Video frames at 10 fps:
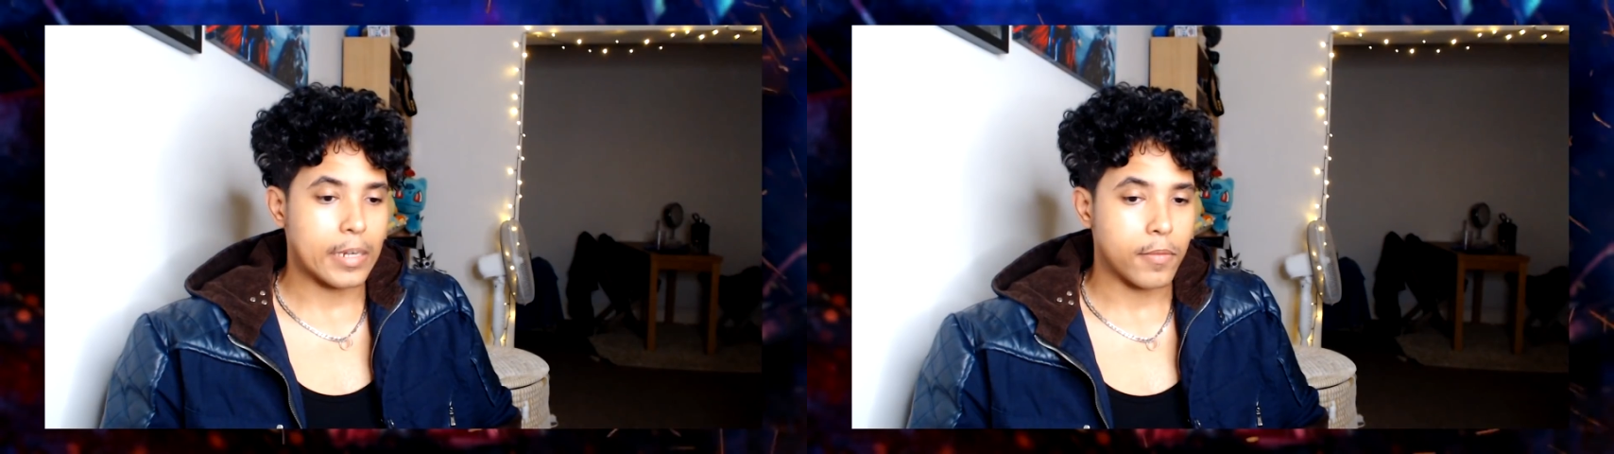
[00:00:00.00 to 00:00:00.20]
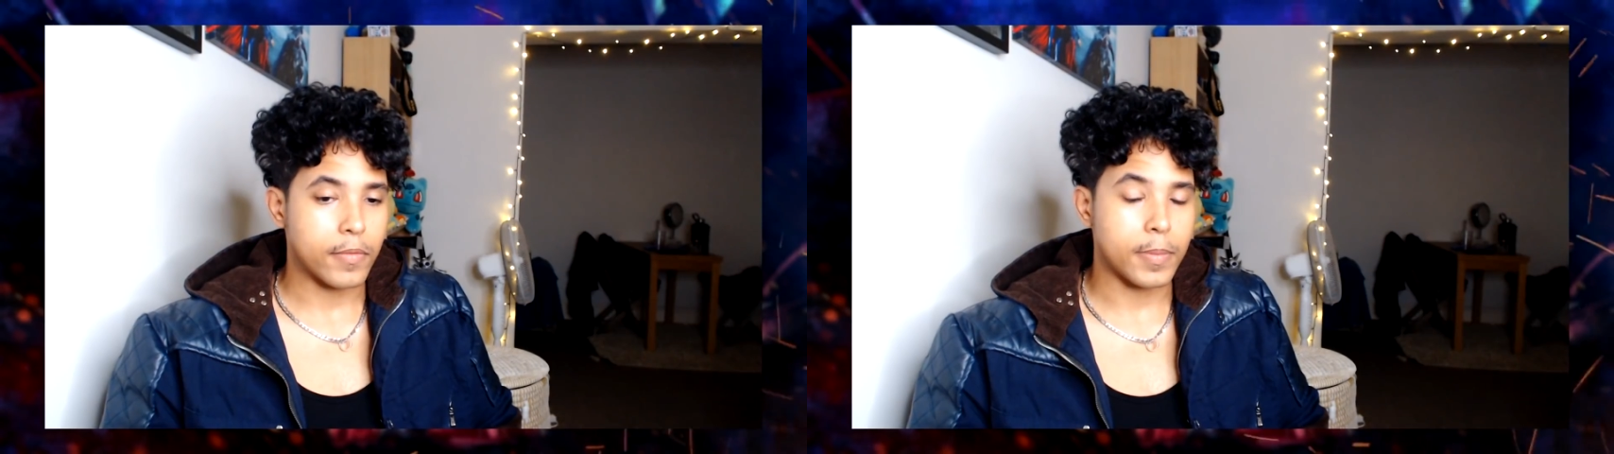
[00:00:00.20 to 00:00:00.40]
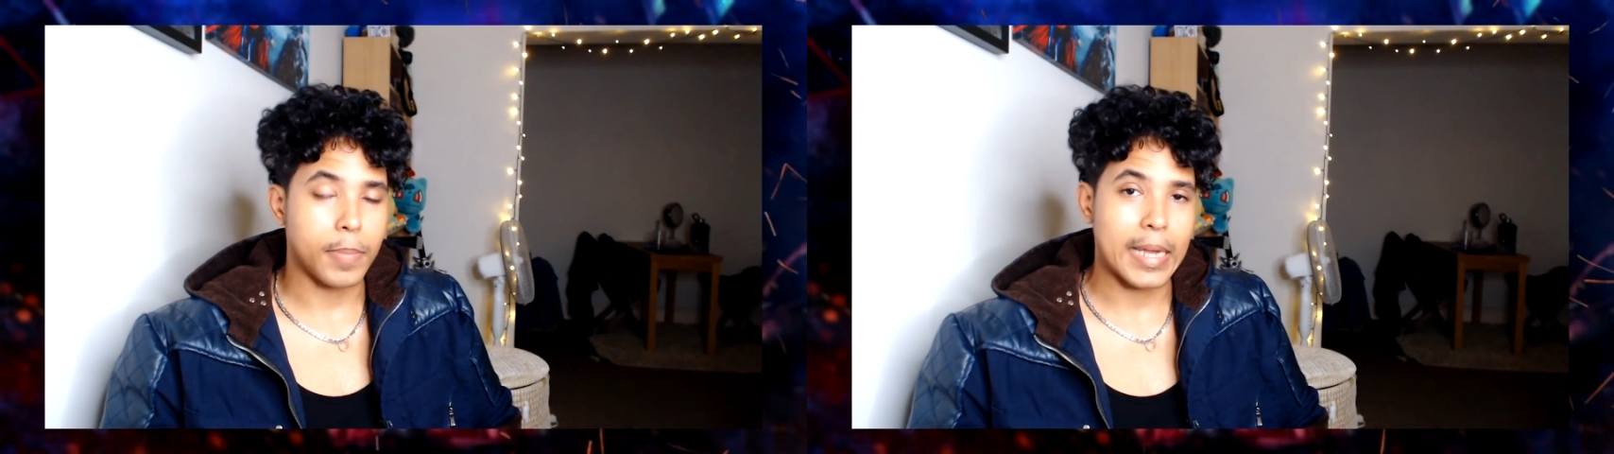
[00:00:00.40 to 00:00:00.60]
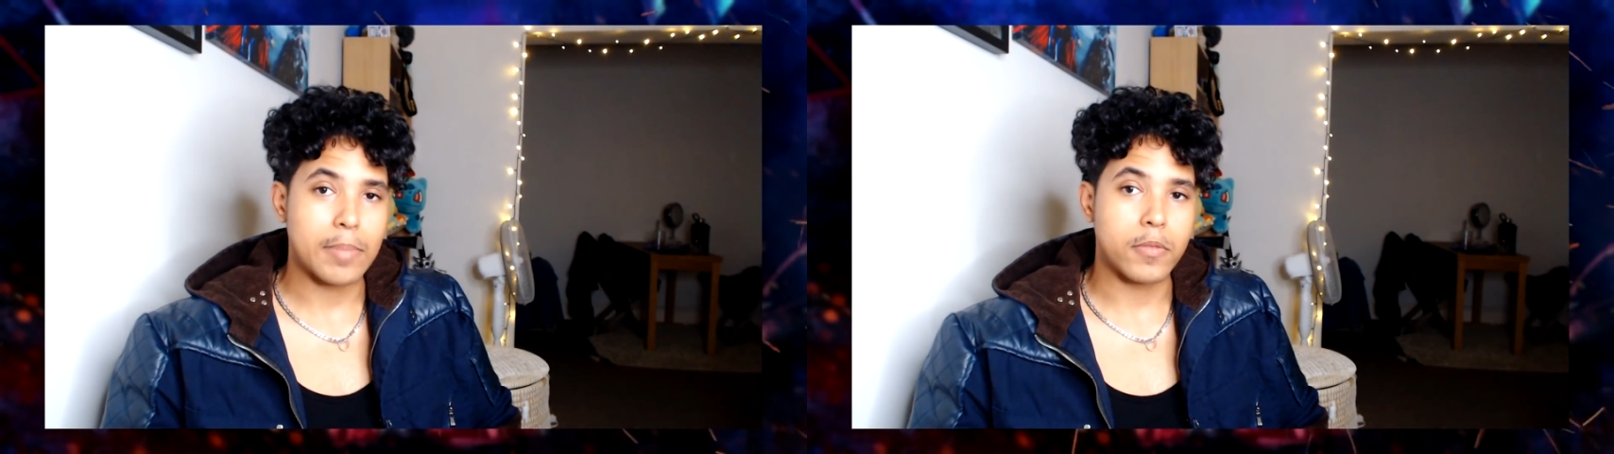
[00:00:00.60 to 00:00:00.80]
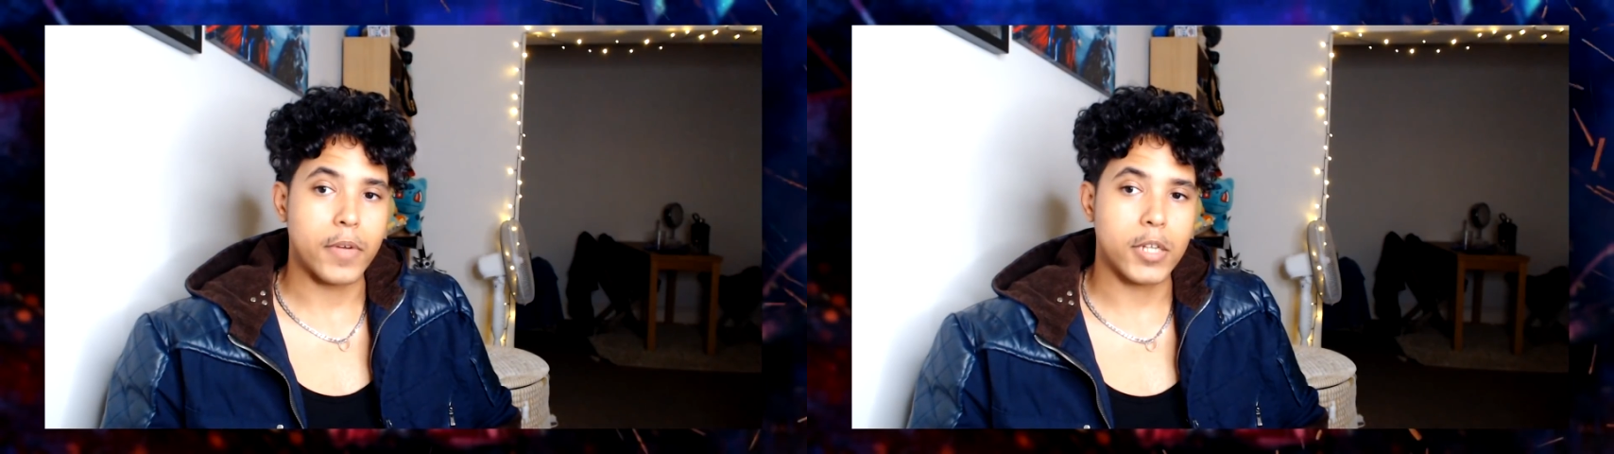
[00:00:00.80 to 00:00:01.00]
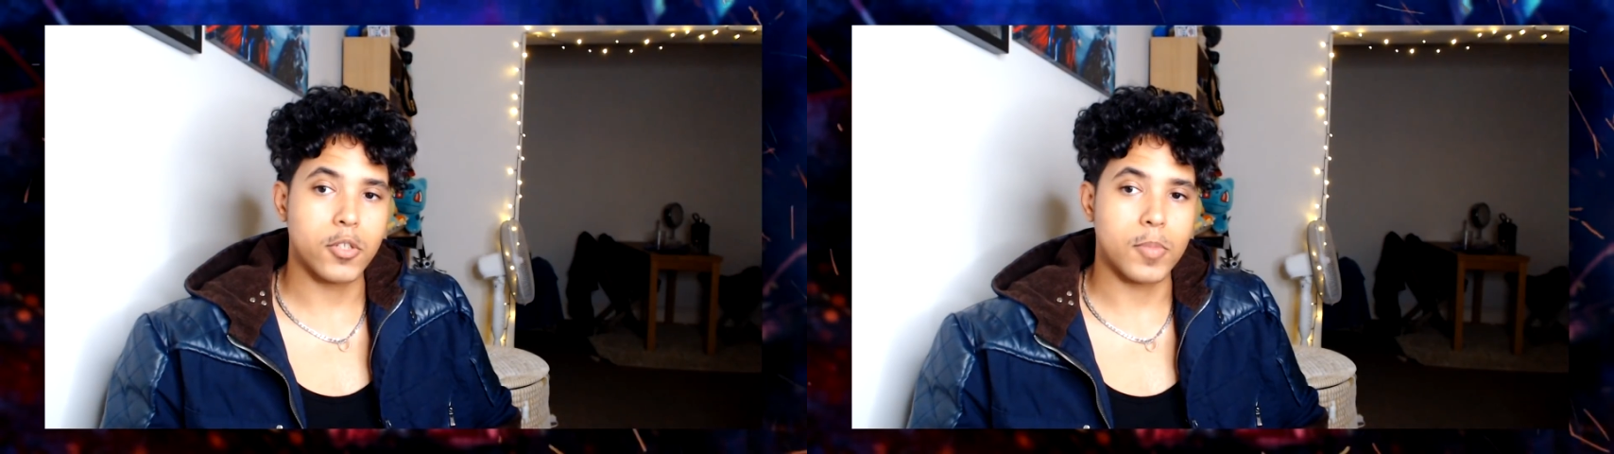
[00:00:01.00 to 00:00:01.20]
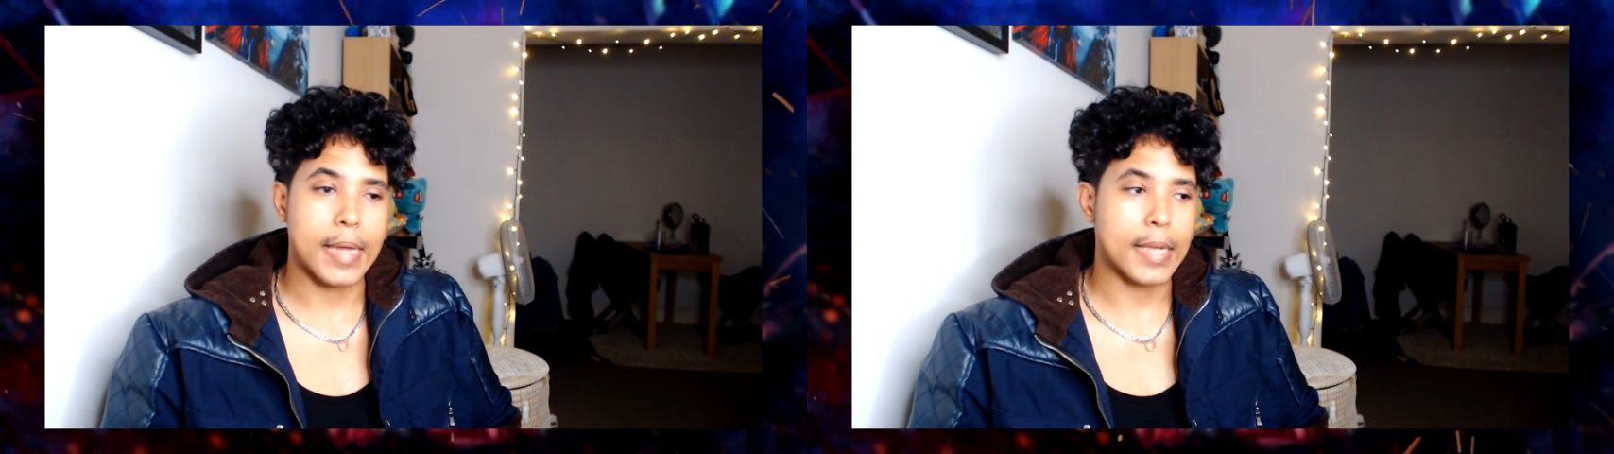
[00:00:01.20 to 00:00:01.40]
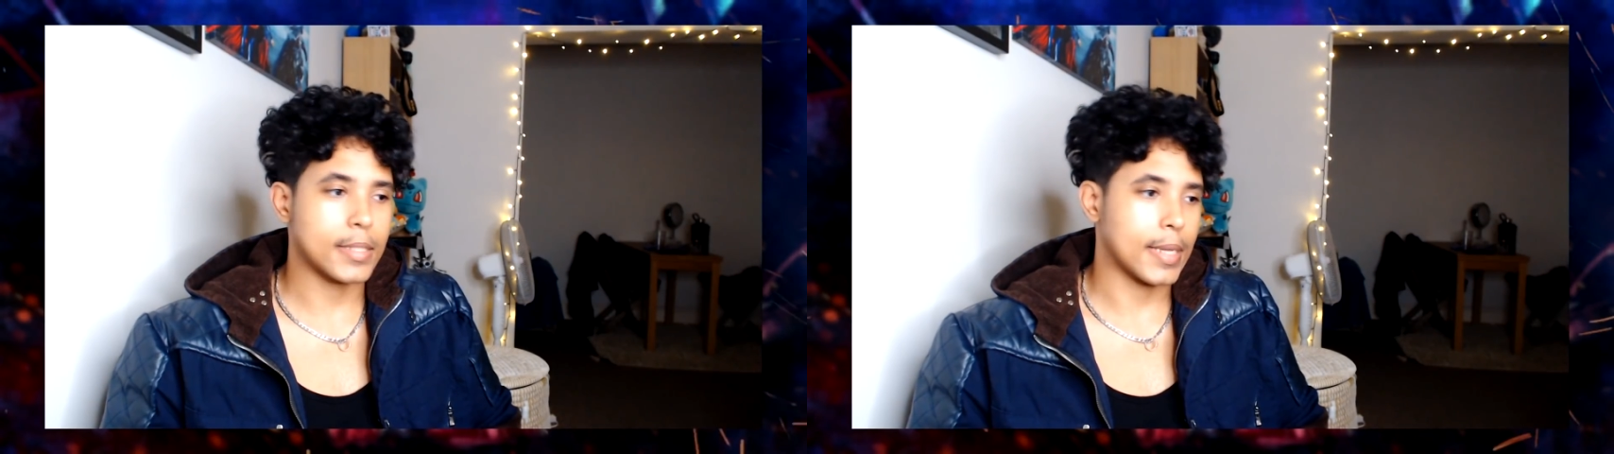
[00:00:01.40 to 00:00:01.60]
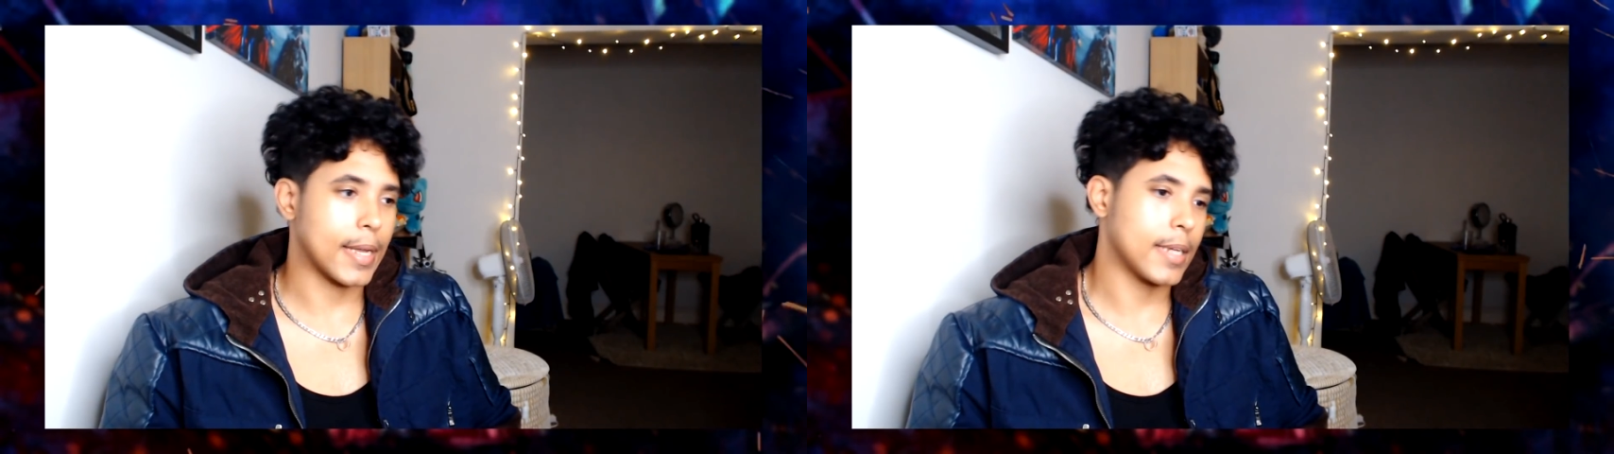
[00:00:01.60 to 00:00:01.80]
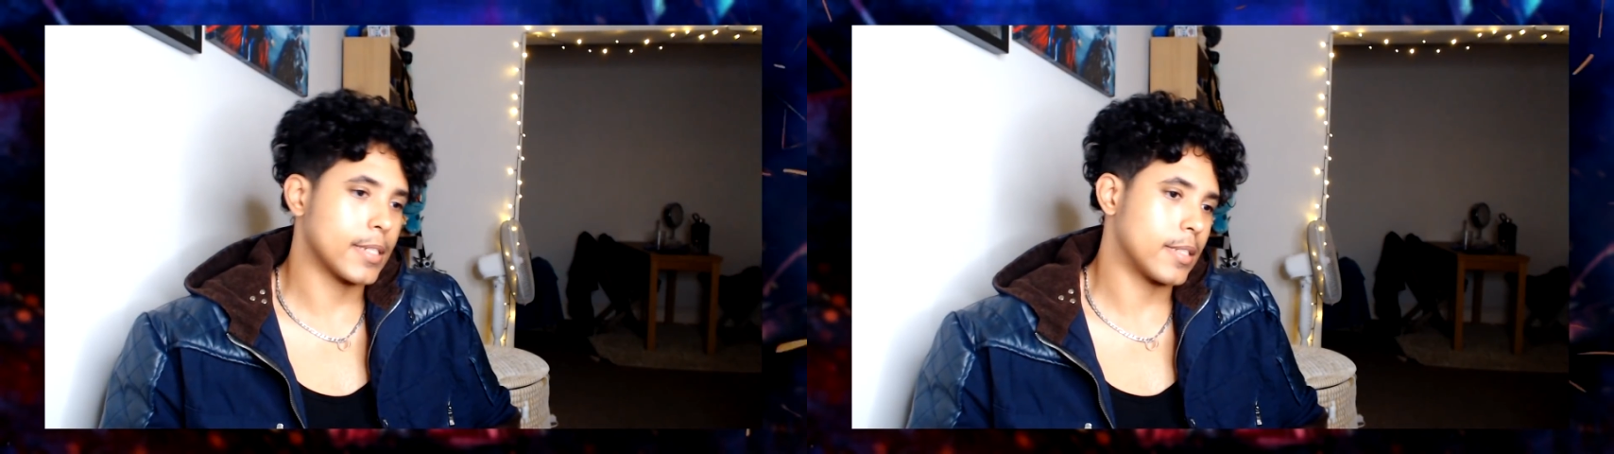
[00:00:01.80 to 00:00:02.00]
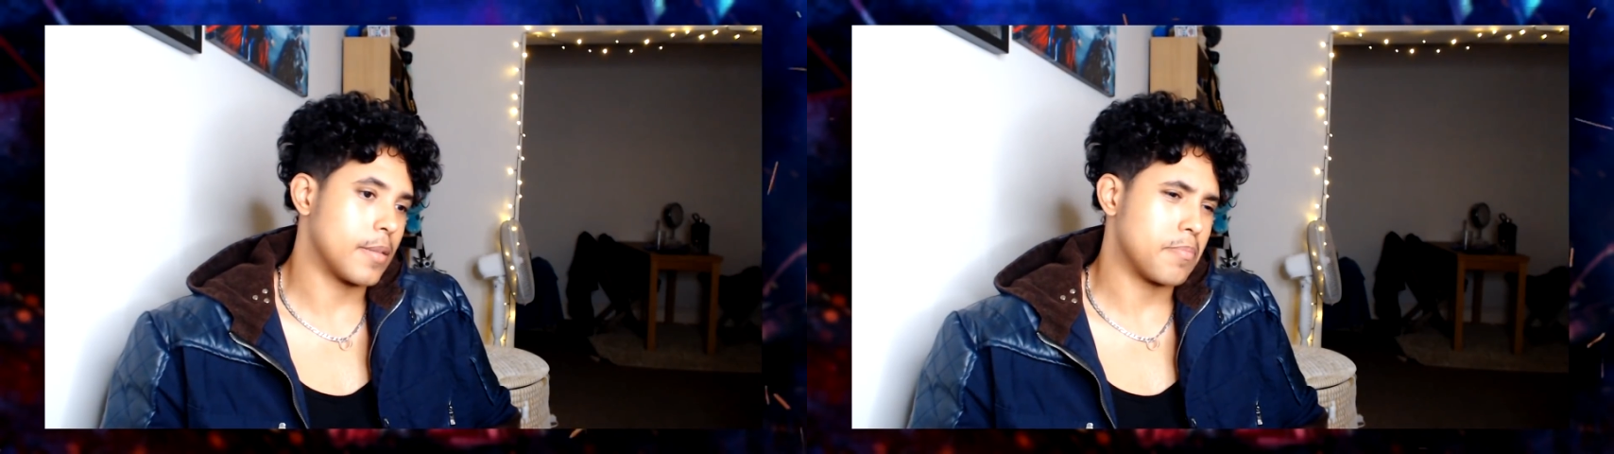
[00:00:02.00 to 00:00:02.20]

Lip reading: you know, playable Virgil, but that's, I guess,